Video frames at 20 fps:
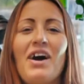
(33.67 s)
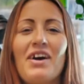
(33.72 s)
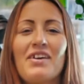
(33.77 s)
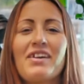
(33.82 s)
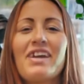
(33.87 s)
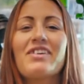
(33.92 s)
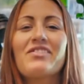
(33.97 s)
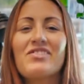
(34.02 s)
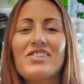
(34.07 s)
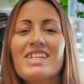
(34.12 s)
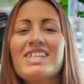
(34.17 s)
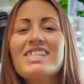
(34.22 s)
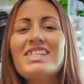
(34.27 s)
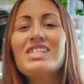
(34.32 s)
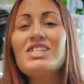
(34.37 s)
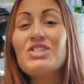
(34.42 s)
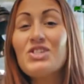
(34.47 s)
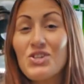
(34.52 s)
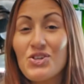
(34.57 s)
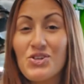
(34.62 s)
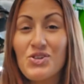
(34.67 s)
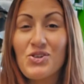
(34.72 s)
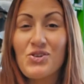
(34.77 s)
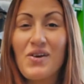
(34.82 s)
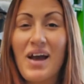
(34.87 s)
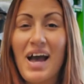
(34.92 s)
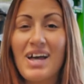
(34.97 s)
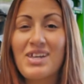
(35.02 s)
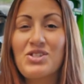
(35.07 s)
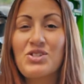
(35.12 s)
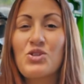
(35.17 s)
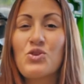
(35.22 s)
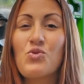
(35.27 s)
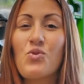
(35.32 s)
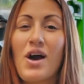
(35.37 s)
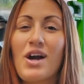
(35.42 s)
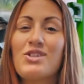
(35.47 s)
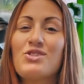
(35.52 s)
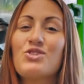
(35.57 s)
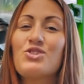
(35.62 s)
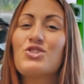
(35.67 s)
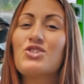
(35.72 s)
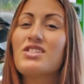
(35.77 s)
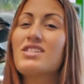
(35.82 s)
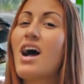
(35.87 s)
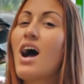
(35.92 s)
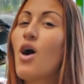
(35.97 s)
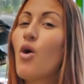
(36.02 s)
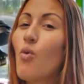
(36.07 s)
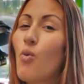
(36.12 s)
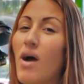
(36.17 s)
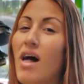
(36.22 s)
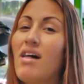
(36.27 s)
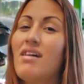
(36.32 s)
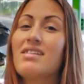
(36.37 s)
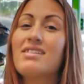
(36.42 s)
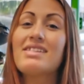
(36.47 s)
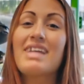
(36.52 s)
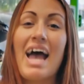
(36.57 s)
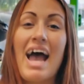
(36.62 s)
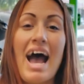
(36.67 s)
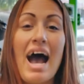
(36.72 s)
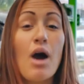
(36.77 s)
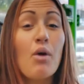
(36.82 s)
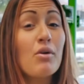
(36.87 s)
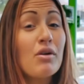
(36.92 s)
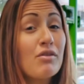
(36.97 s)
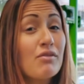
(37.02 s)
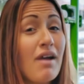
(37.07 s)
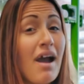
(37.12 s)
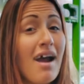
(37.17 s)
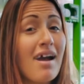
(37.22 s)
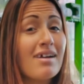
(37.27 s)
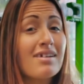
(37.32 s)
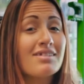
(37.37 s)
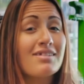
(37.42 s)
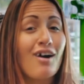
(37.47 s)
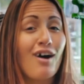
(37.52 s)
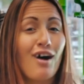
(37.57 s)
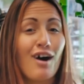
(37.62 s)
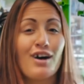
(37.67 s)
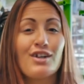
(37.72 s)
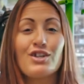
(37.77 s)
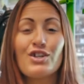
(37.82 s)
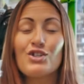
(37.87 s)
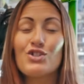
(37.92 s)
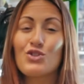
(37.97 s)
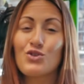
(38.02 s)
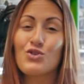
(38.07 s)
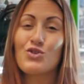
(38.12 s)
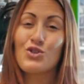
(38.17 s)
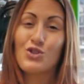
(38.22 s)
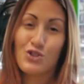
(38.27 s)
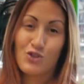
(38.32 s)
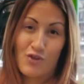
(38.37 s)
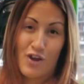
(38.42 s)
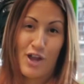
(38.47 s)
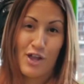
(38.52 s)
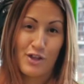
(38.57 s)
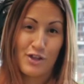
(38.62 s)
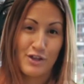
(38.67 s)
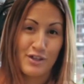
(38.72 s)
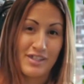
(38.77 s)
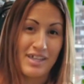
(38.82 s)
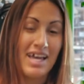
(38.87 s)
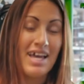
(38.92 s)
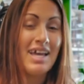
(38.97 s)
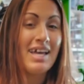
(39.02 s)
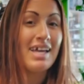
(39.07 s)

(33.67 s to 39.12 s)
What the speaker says: All right, reason two as to why you should not weld our racks onto your trailers.